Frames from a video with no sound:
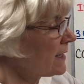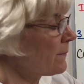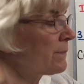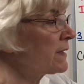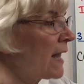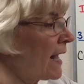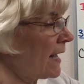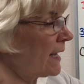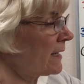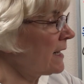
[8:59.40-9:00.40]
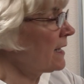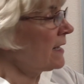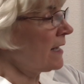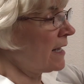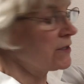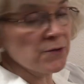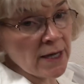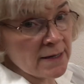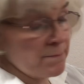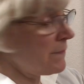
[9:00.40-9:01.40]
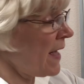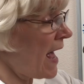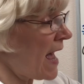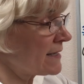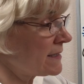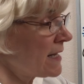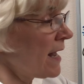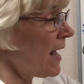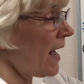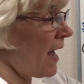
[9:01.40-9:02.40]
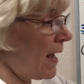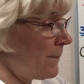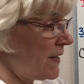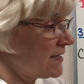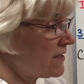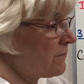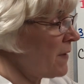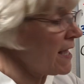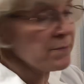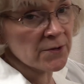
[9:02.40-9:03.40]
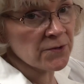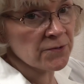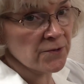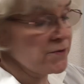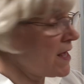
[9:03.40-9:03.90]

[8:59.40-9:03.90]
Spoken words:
in a plane, and you can pass a piece of paper through